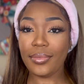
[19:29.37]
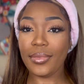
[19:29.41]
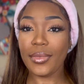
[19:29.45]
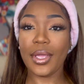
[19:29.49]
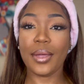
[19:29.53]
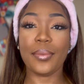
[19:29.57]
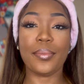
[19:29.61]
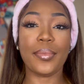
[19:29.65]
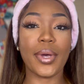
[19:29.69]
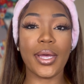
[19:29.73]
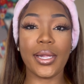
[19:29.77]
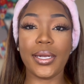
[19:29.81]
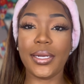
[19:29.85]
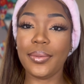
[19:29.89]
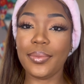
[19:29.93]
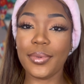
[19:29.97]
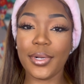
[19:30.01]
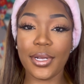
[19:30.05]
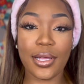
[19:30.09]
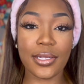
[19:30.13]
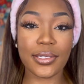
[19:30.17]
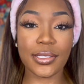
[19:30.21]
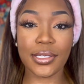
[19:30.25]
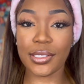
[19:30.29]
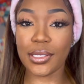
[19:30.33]
my lip
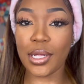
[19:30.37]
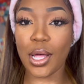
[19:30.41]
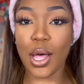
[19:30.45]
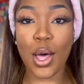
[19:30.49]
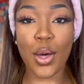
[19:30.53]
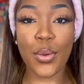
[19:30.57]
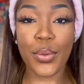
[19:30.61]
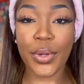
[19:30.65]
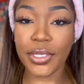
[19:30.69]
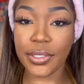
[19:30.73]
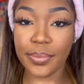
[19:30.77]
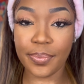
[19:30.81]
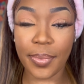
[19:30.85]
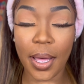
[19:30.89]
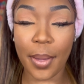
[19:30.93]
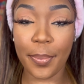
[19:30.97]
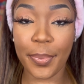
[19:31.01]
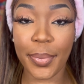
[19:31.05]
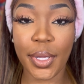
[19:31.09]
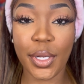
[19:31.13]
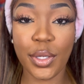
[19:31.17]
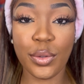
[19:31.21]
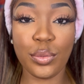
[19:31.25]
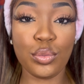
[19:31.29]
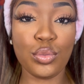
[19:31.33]
gloss is always
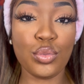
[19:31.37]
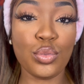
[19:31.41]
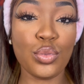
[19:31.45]
popping.